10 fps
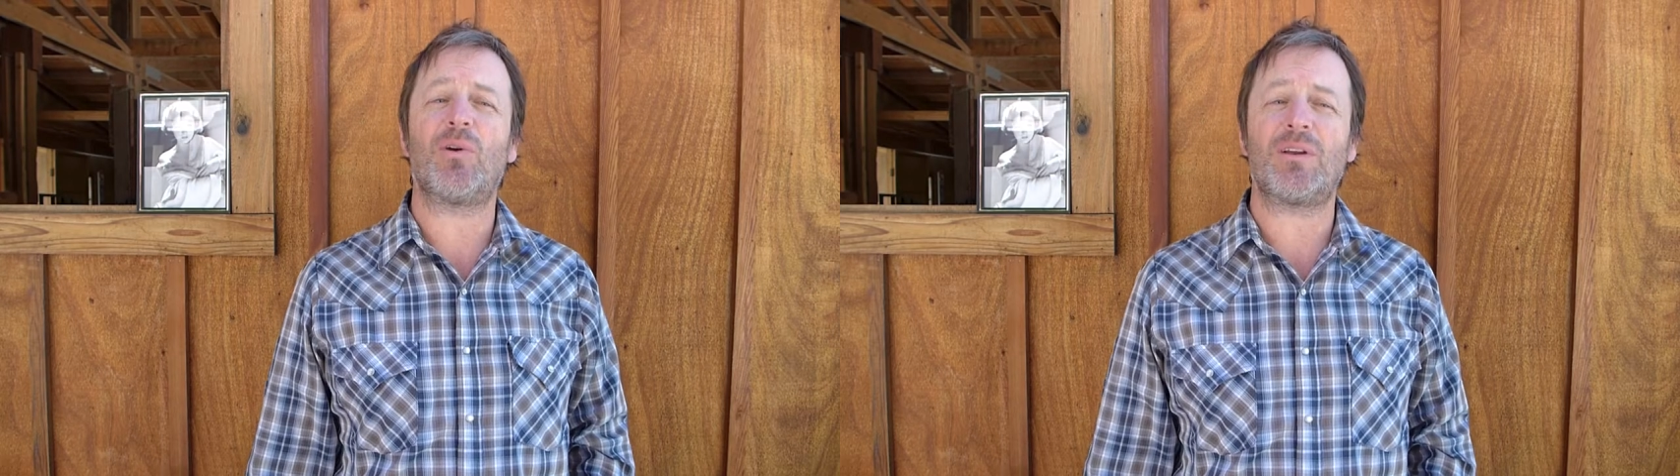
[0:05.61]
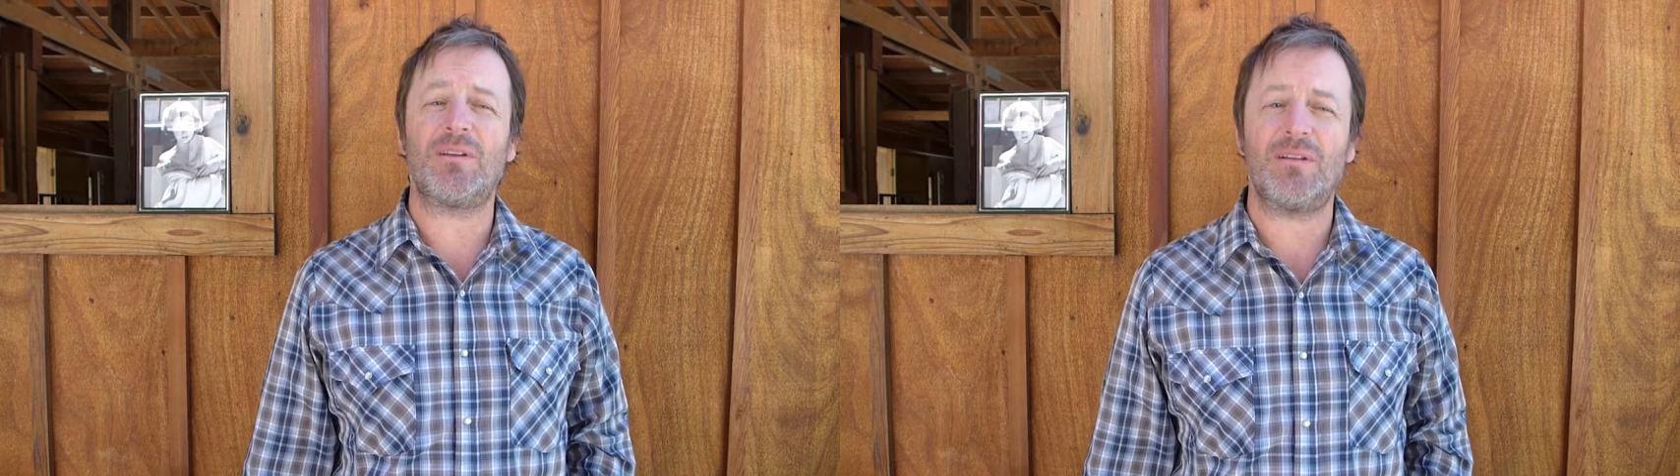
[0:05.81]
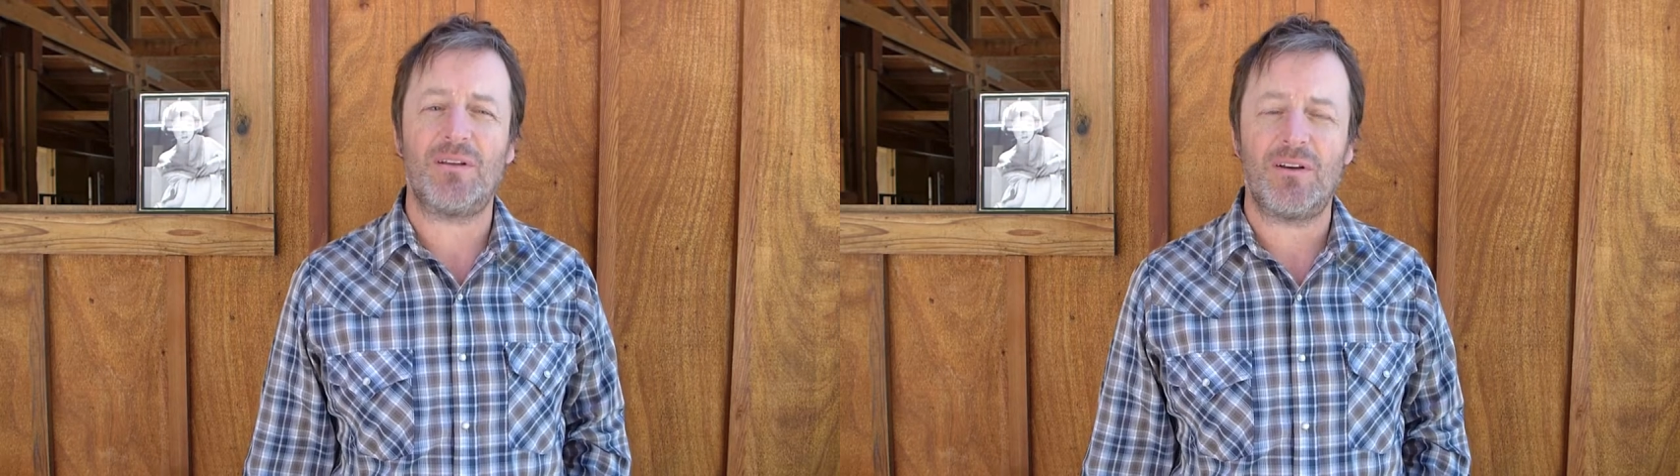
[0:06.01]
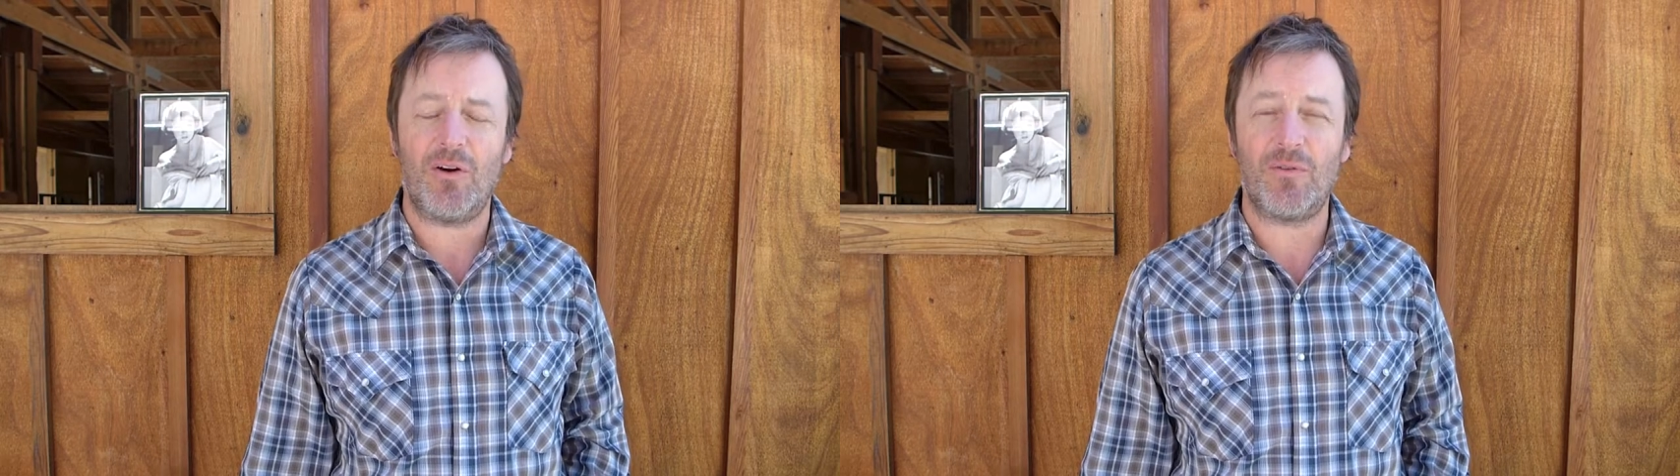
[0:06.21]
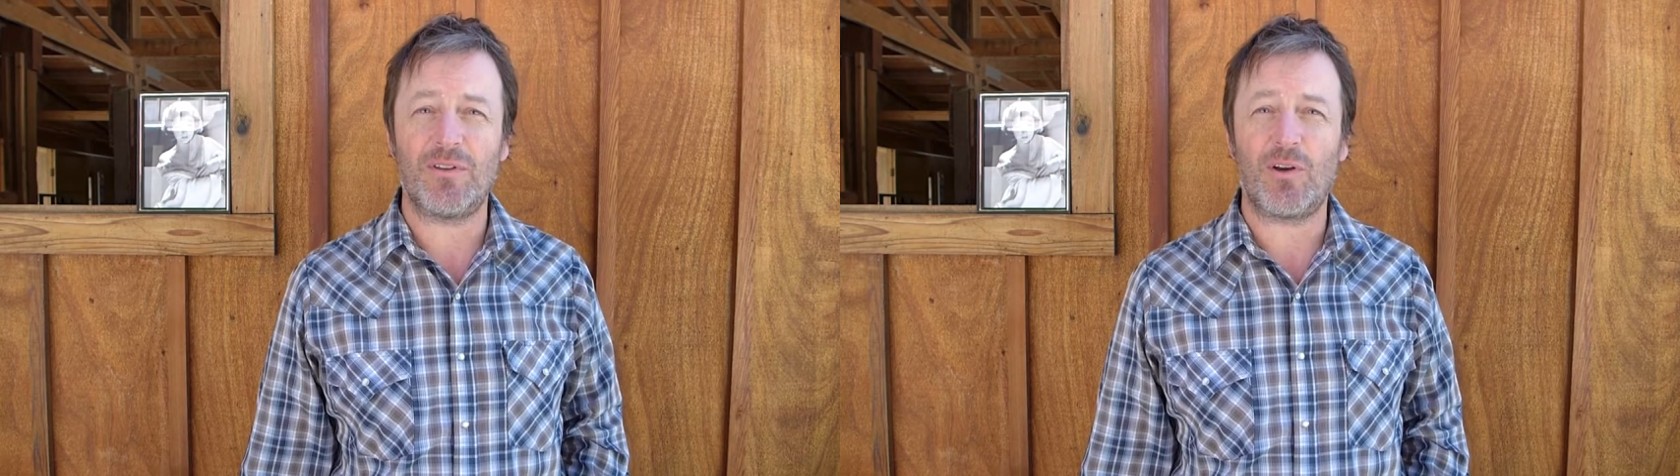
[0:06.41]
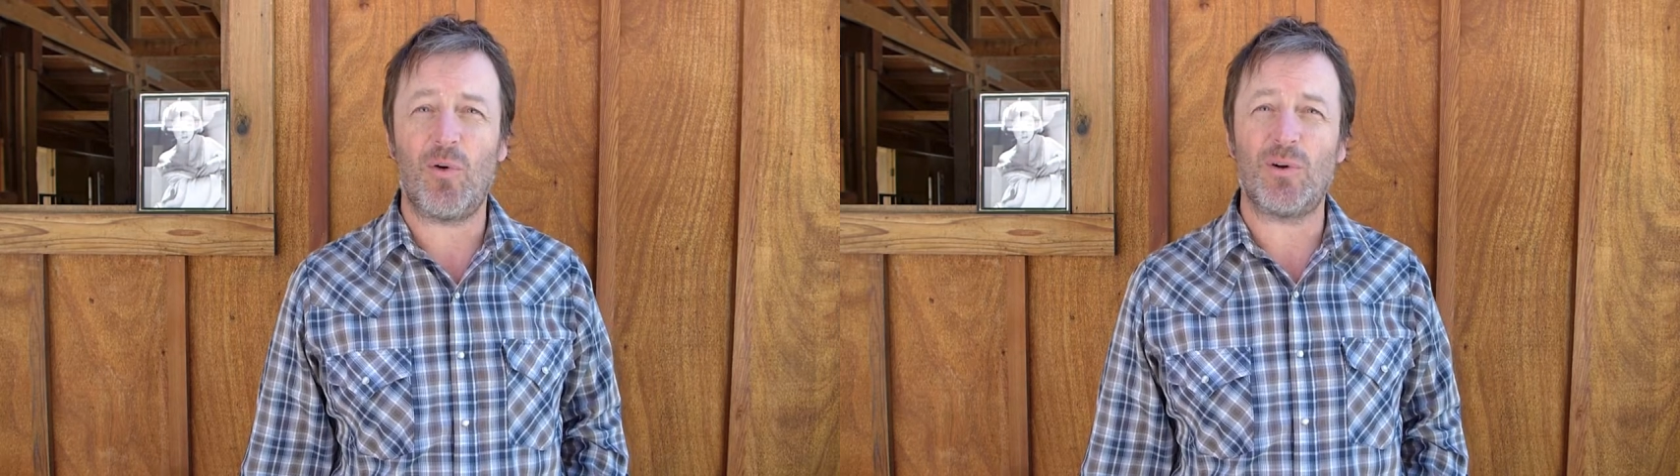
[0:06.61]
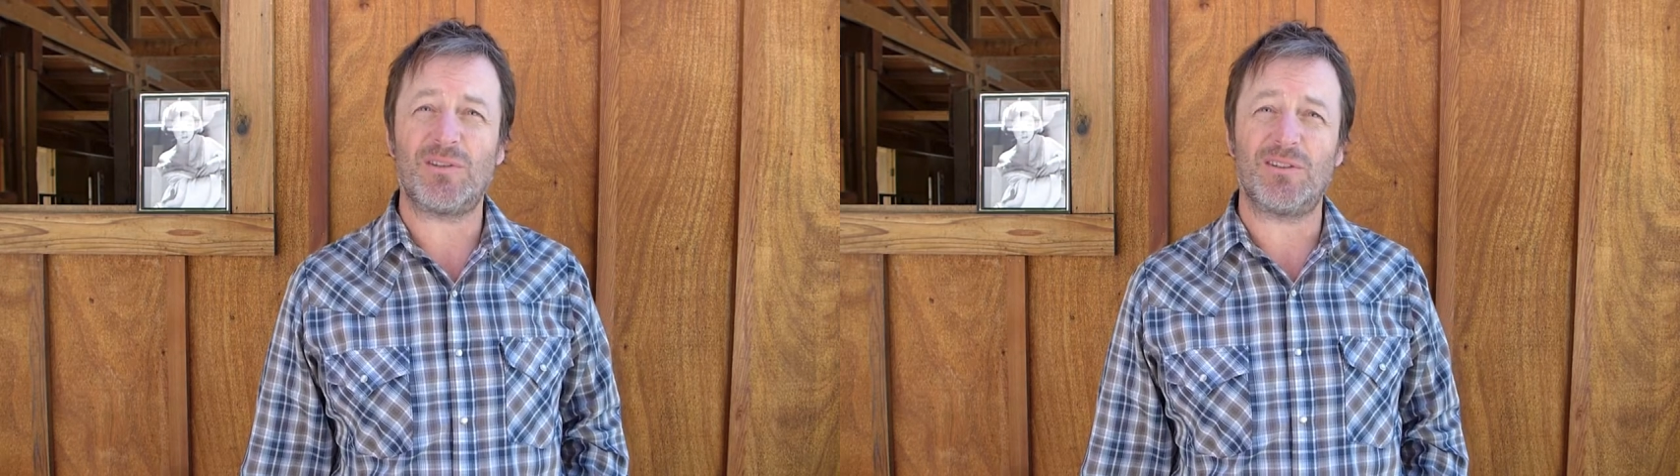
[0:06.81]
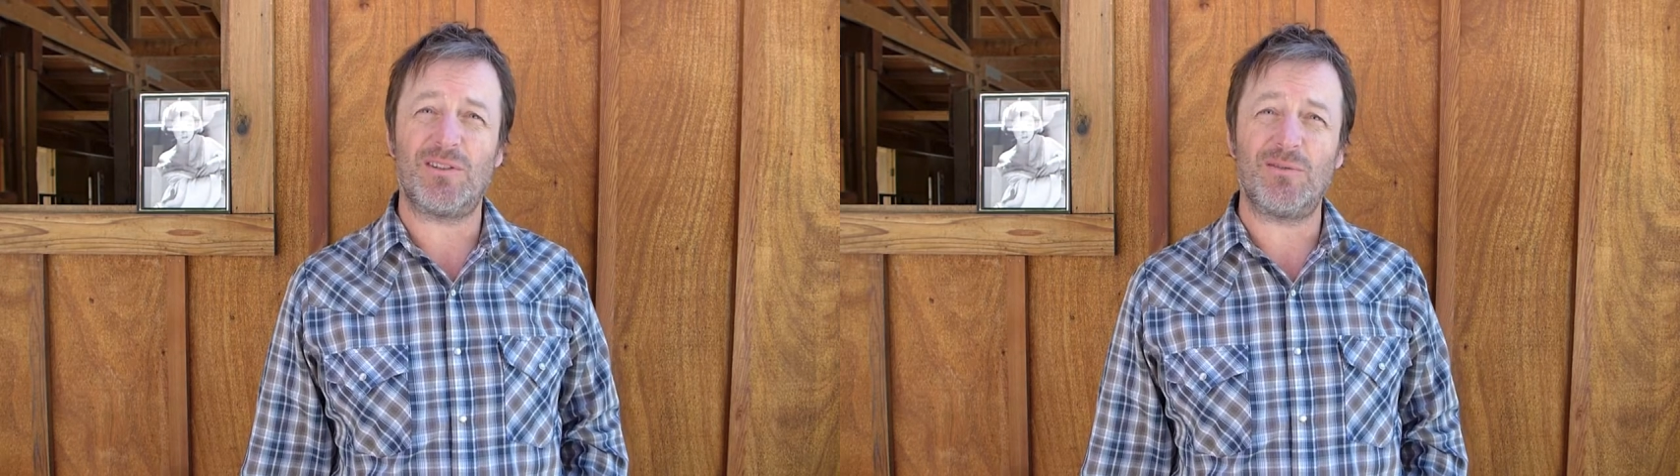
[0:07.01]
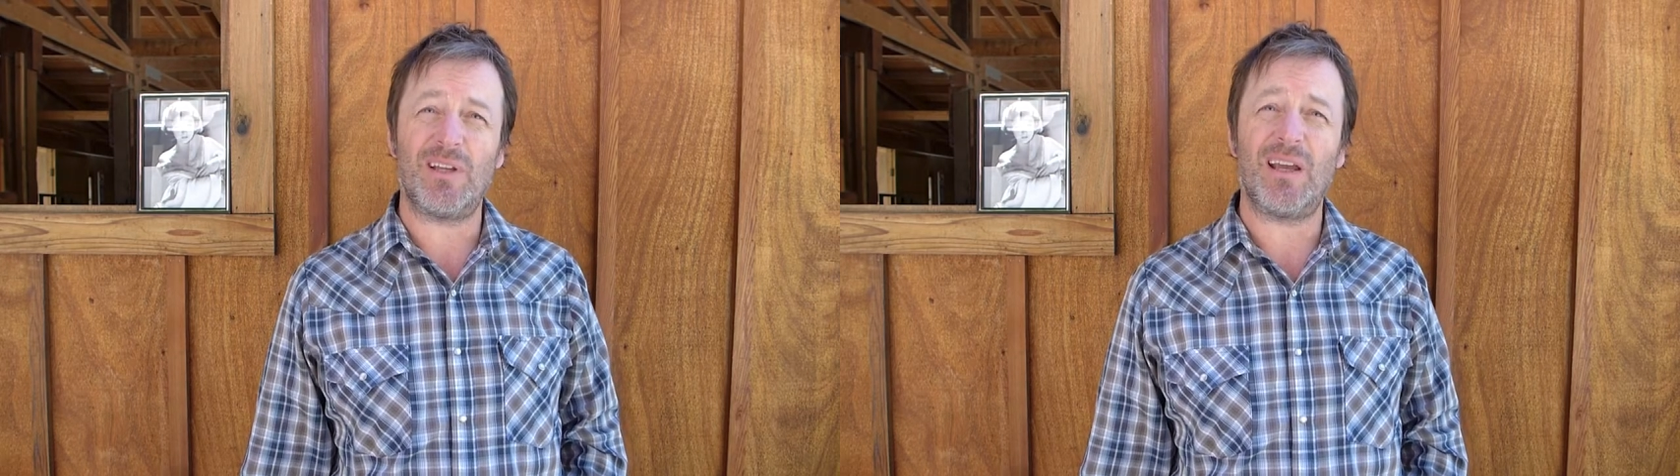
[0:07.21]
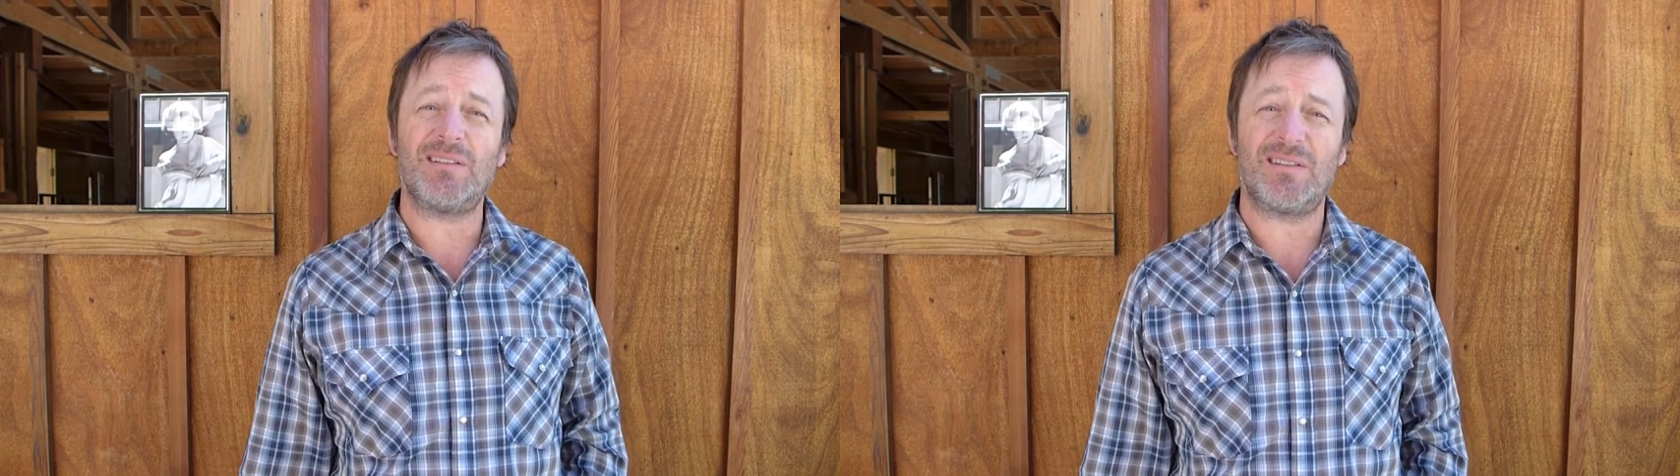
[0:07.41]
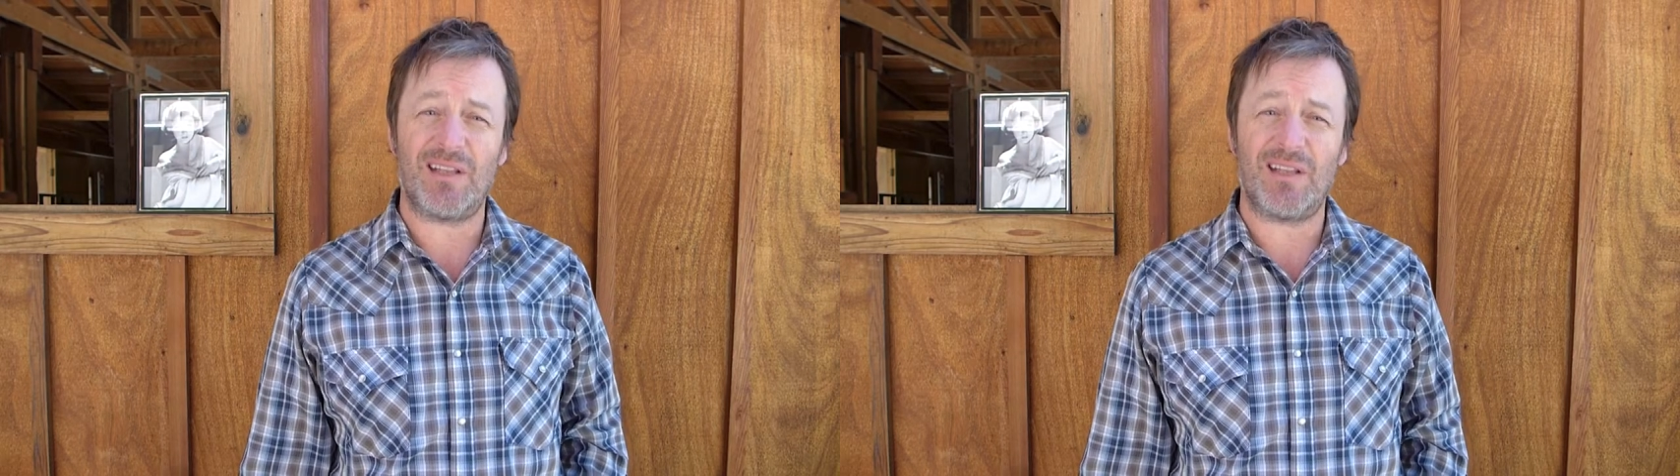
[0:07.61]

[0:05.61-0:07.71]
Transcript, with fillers: Oregon over the course of two days